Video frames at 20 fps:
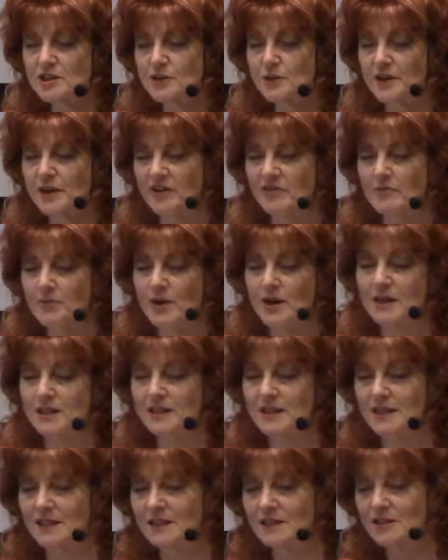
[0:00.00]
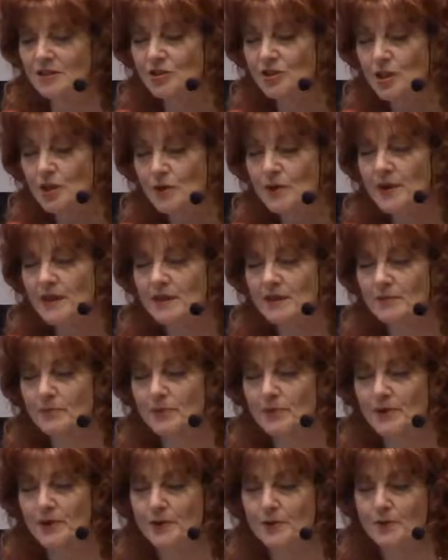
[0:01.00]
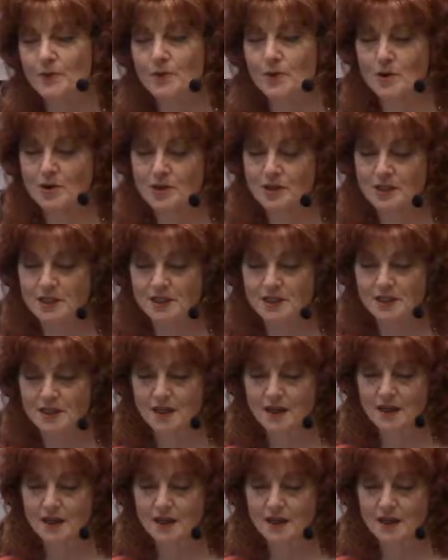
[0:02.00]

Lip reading: creative process, knowing that prayer works,